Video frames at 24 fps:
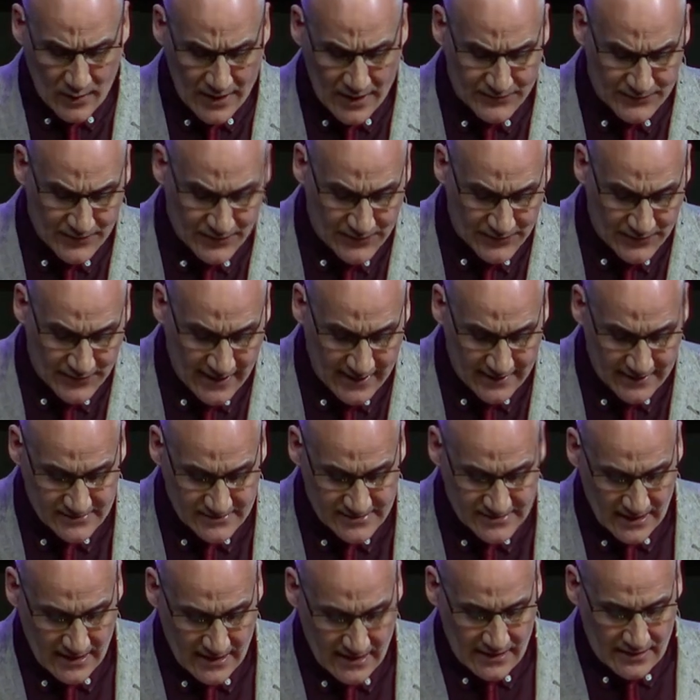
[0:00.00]
the things
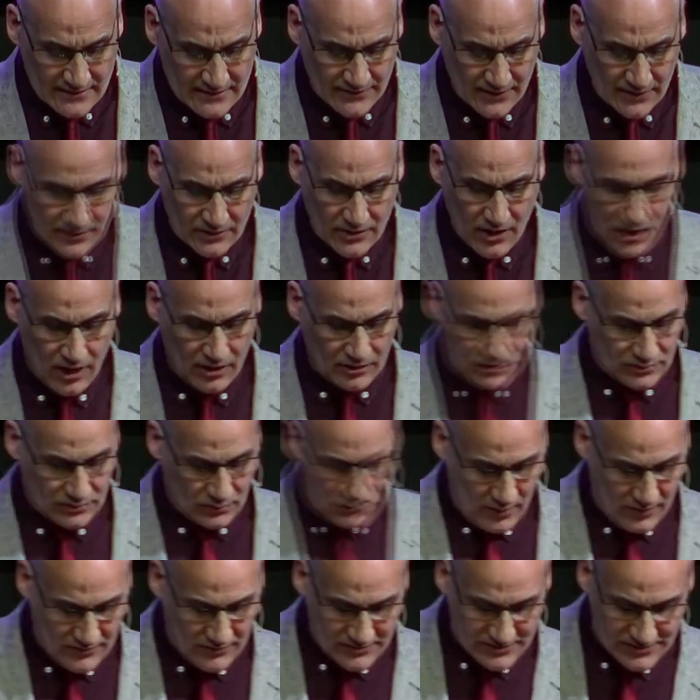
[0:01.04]
that God
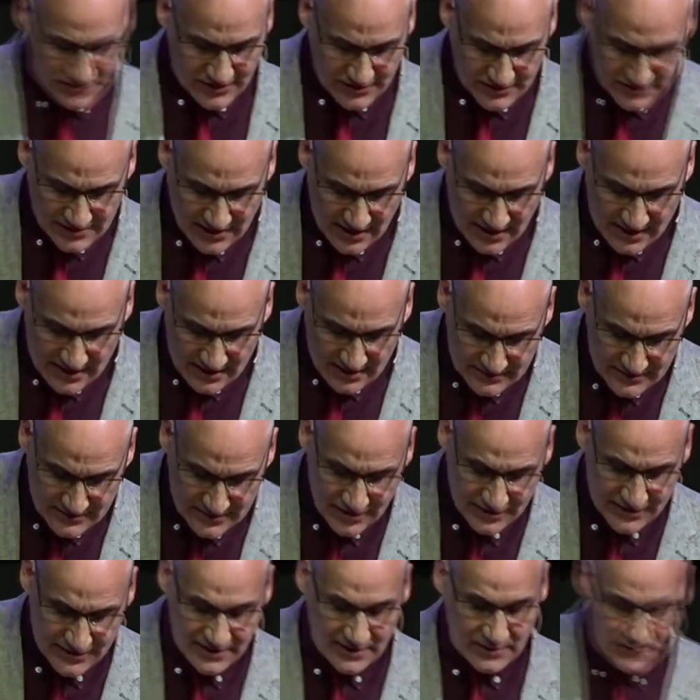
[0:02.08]
wants us to
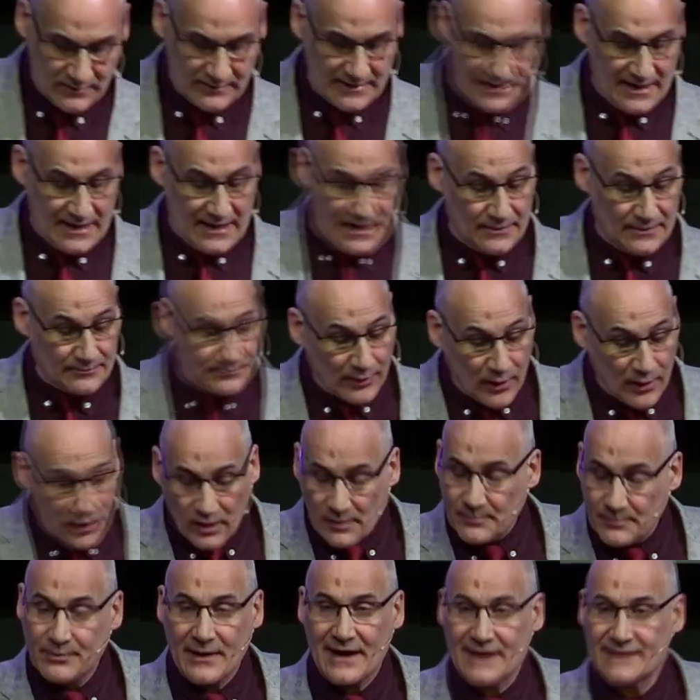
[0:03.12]
do. And Paul
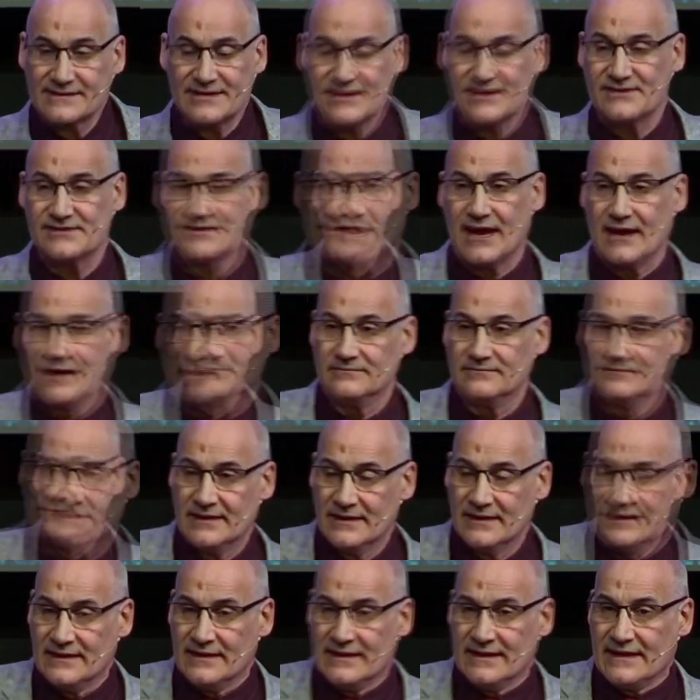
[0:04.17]
practiced that
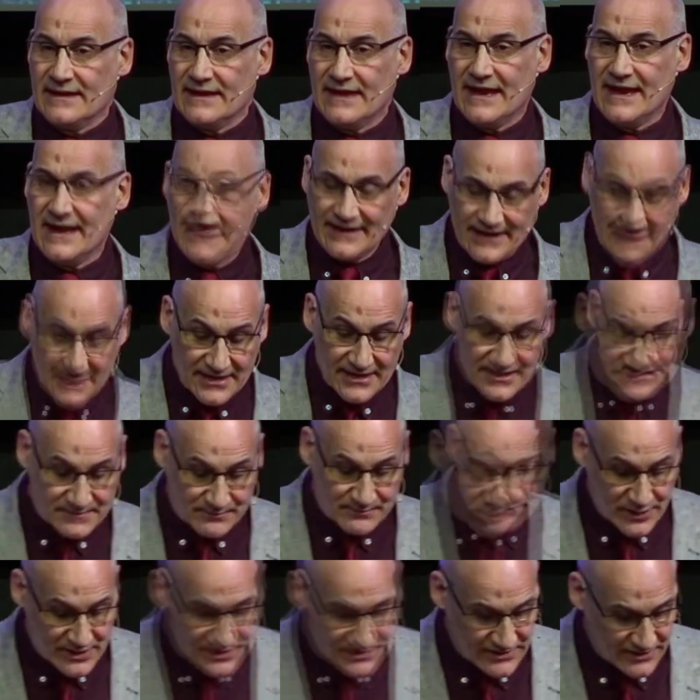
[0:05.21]
in his
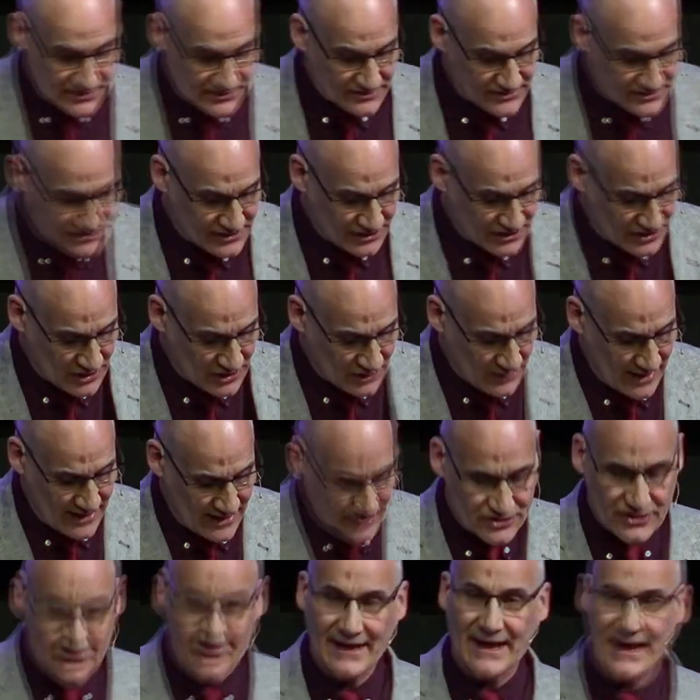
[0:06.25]
prison
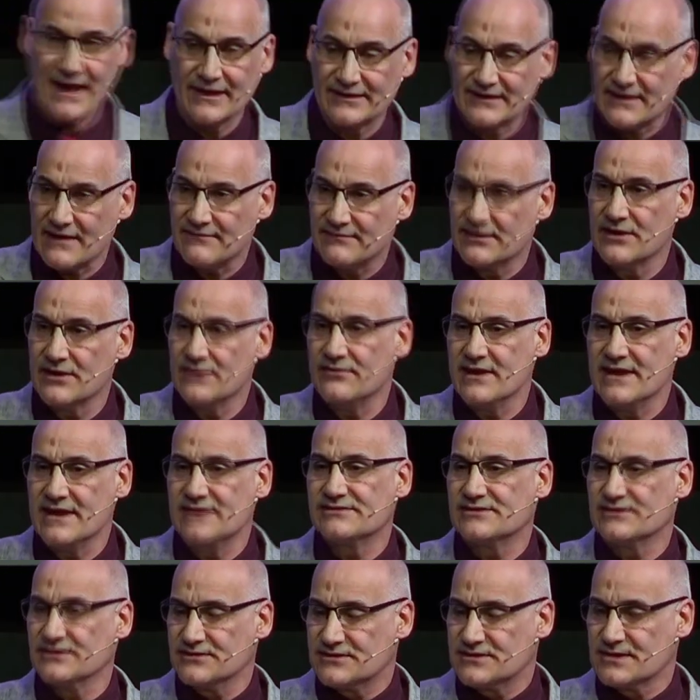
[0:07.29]
situation. He had every
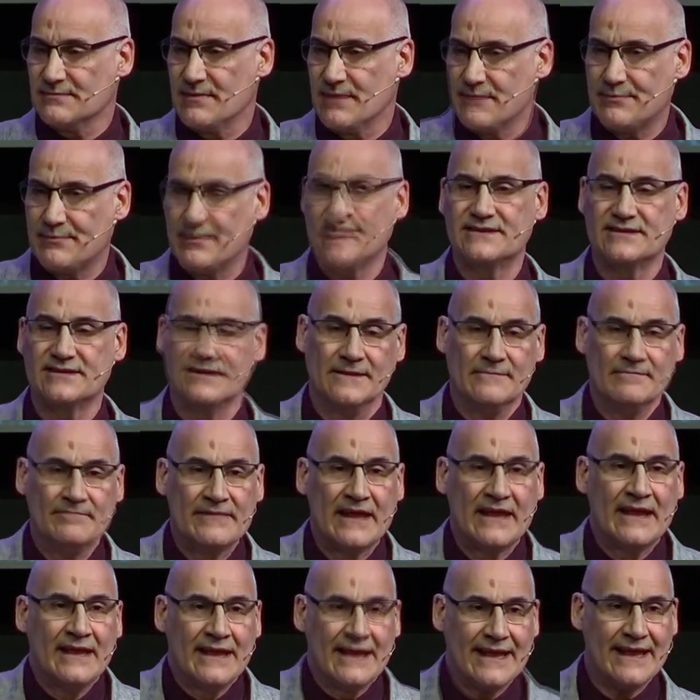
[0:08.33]
reason to be bitter.
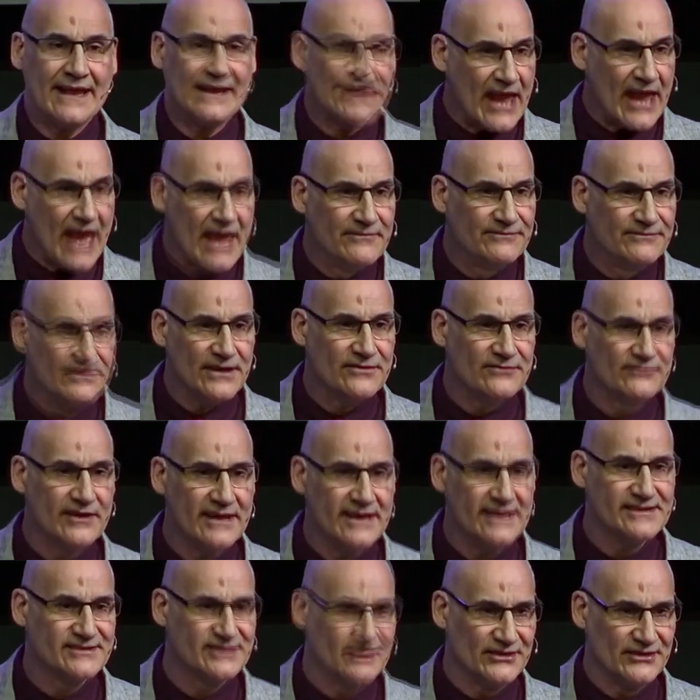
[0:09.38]
He had every
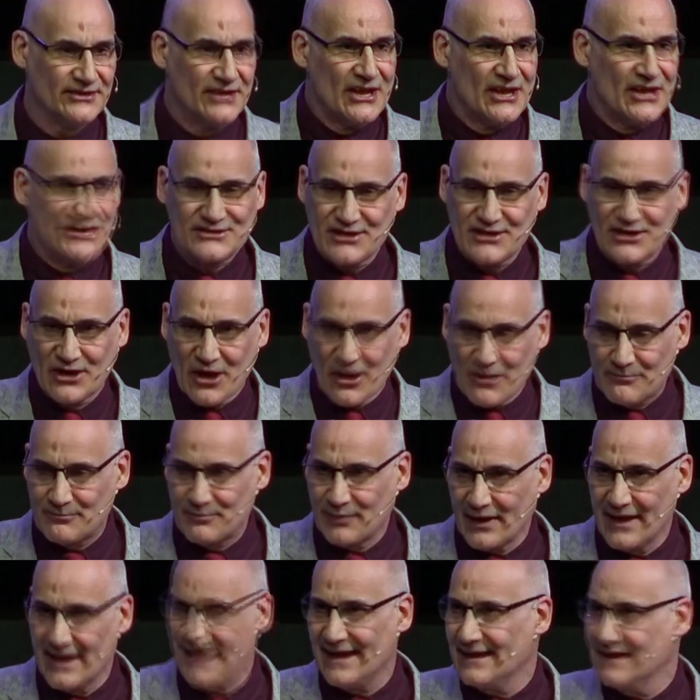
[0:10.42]
reason to
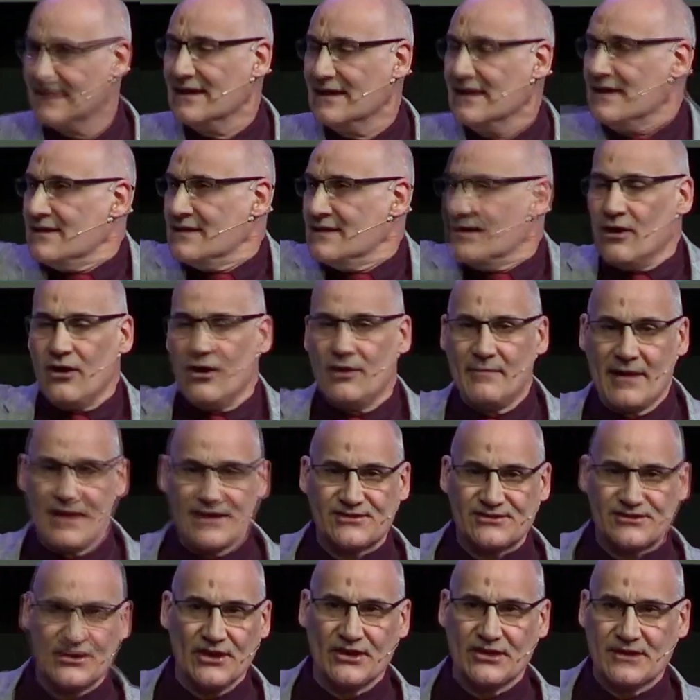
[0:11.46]
complain. Oh, my
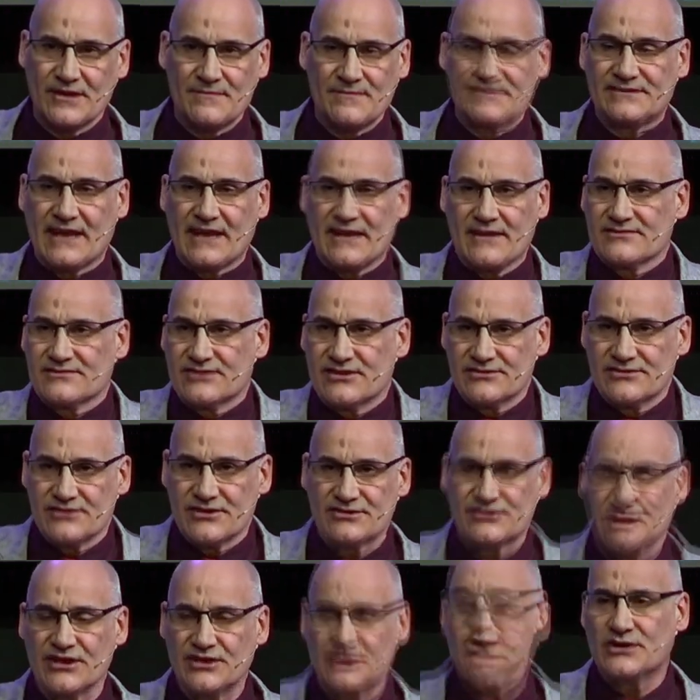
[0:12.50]
circumstances, the
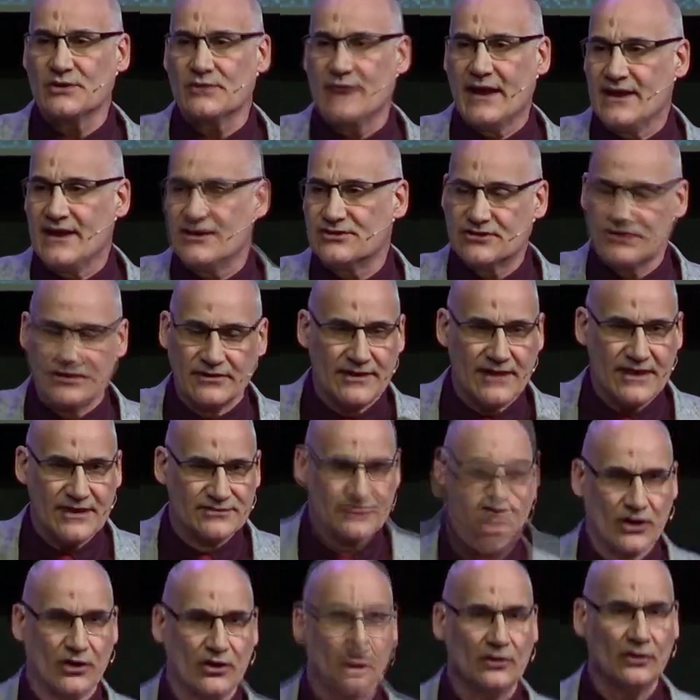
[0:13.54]
situation, there's
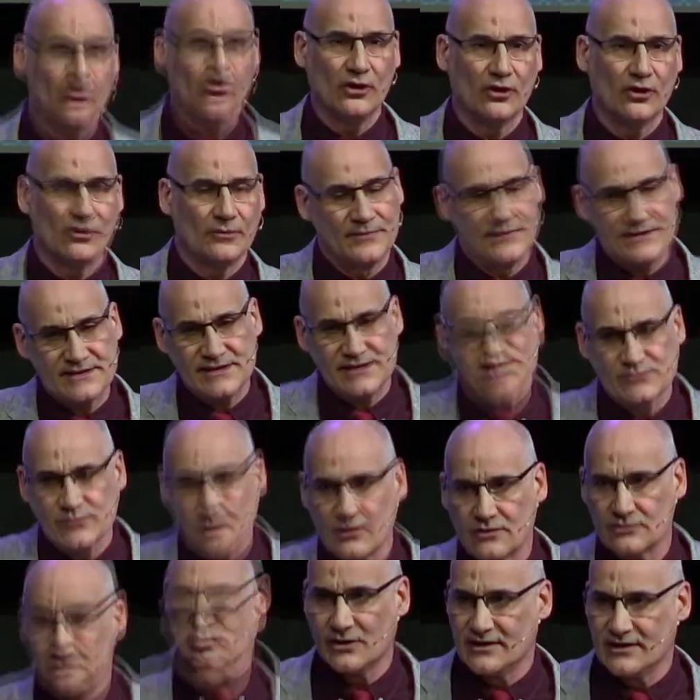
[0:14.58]
no hope. This is
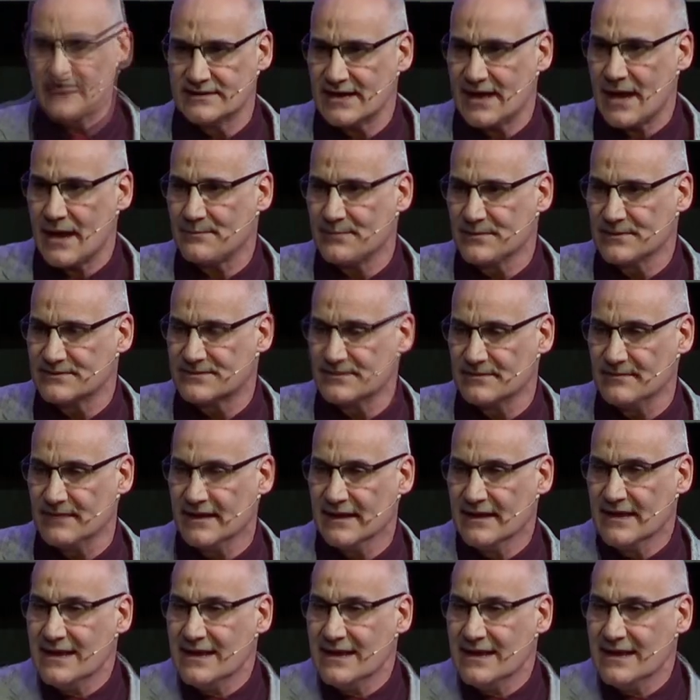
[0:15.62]
what's going to happen to me.